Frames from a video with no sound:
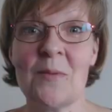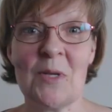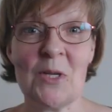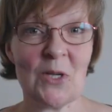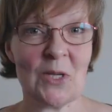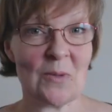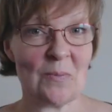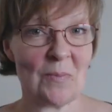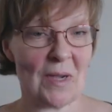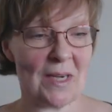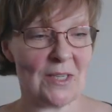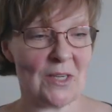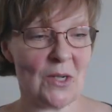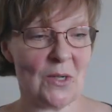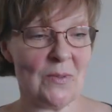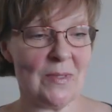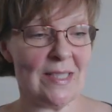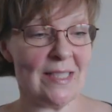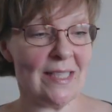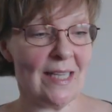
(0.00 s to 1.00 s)
let me look at my
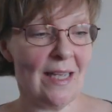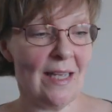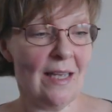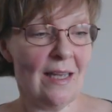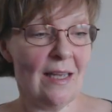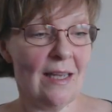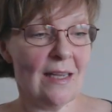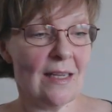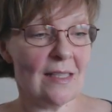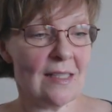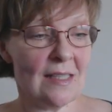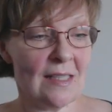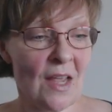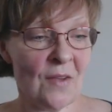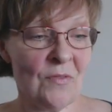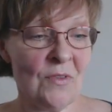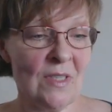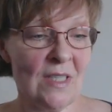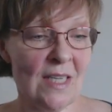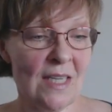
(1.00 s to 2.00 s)
notes, a
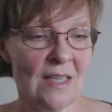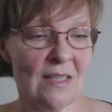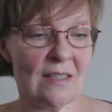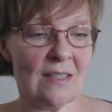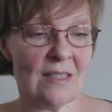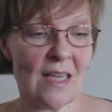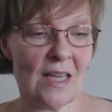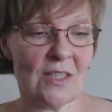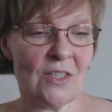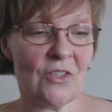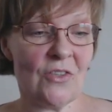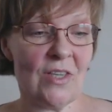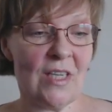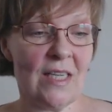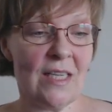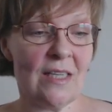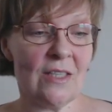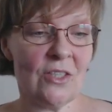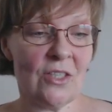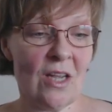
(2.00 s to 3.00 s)
17th
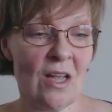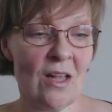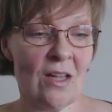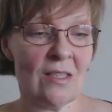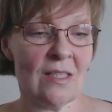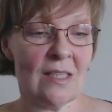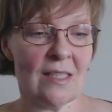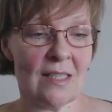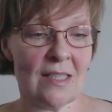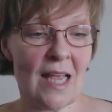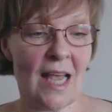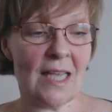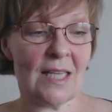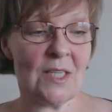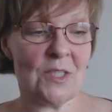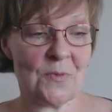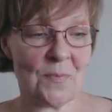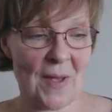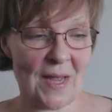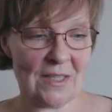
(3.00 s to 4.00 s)
century Charles
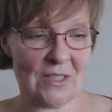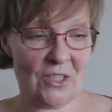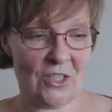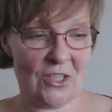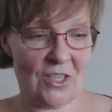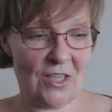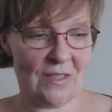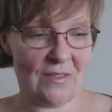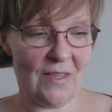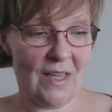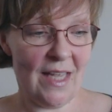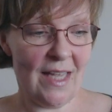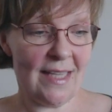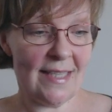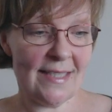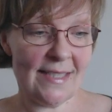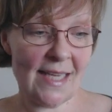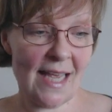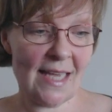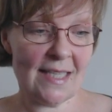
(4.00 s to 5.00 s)
II mansion
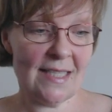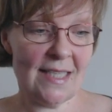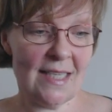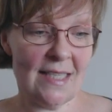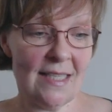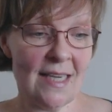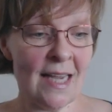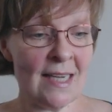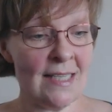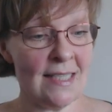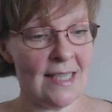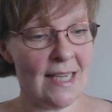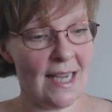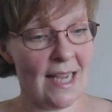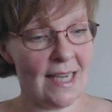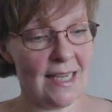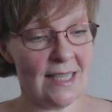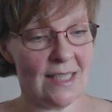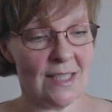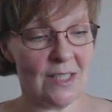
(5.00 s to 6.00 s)
set in 90
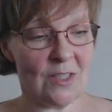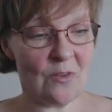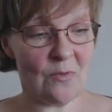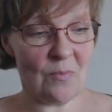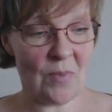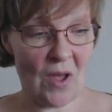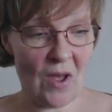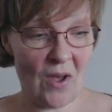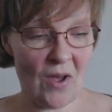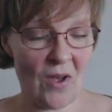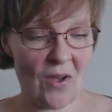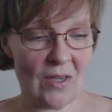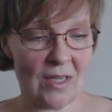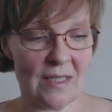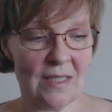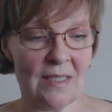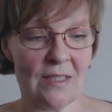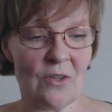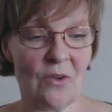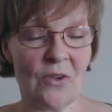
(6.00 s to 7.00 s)
acres of park,
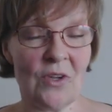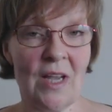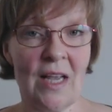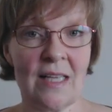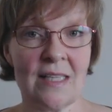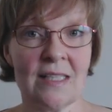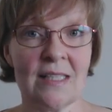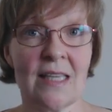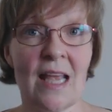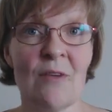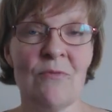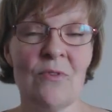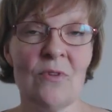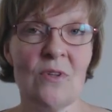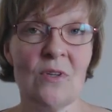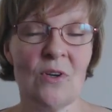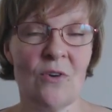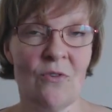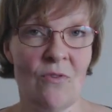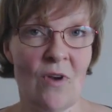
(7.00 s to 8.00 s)
and it's got
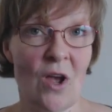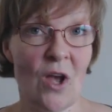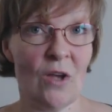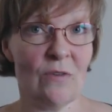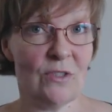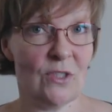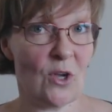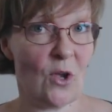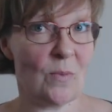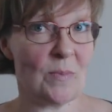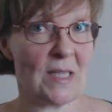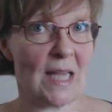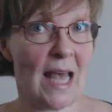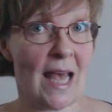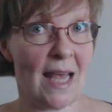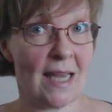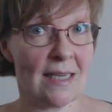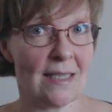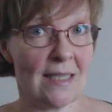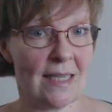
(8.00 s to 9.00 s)
several craft shops
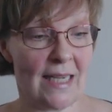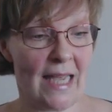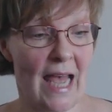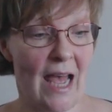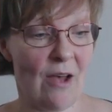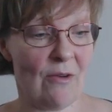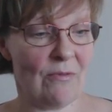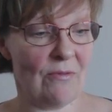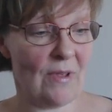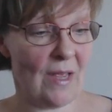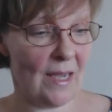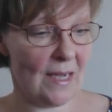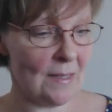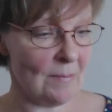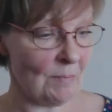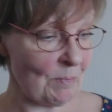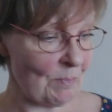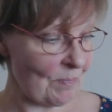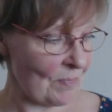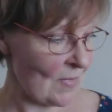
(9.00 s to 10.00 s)
and a
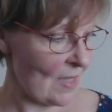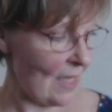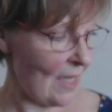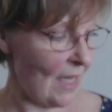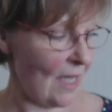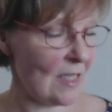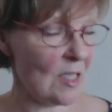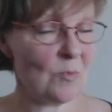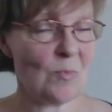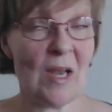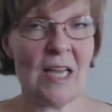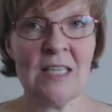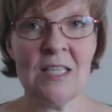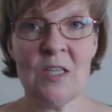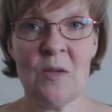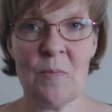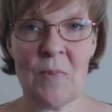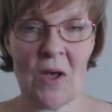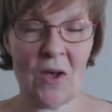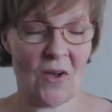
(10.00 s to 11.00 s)
cafe, and there's
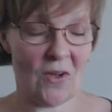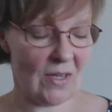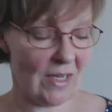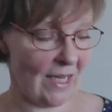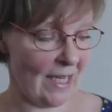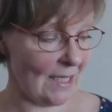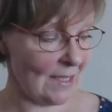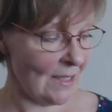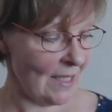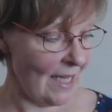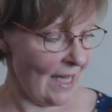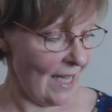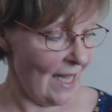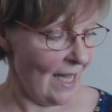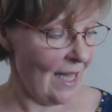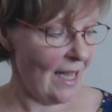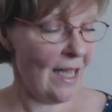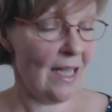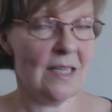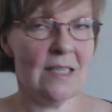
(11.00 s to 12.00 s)
plenty of parking.
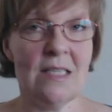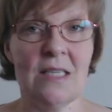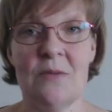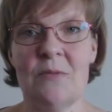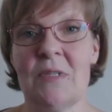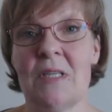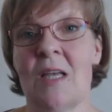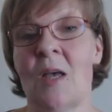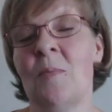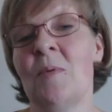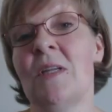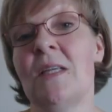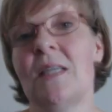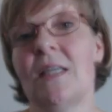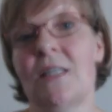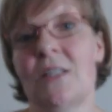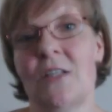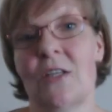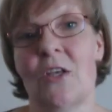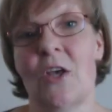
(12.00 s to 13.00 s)
And it was a couple of
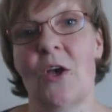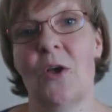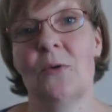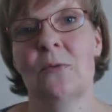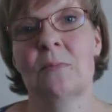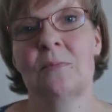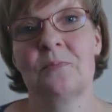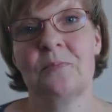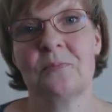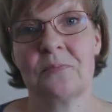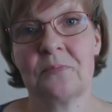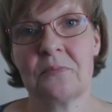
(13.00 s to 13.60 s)
years ago,